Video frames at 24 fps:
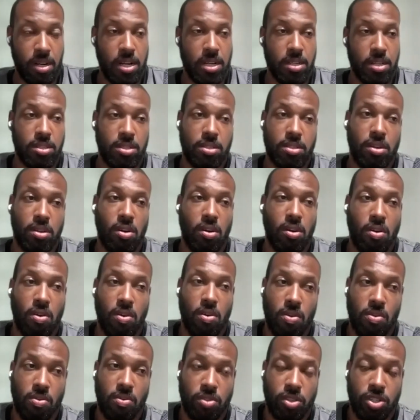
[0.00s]
And
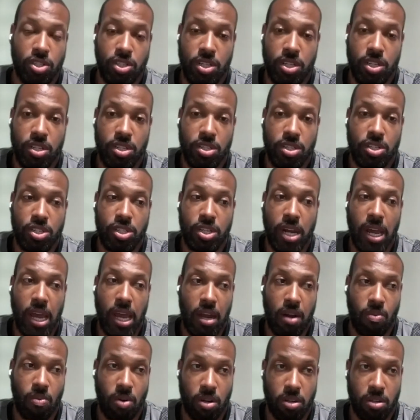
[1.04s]
so she and
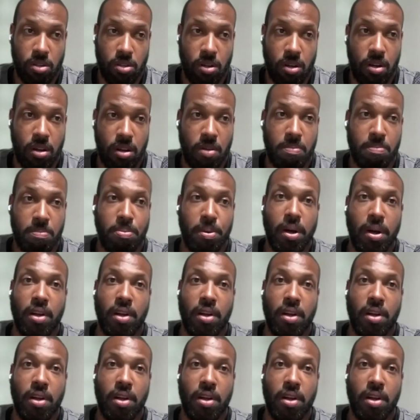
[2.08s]
Jack worked on it,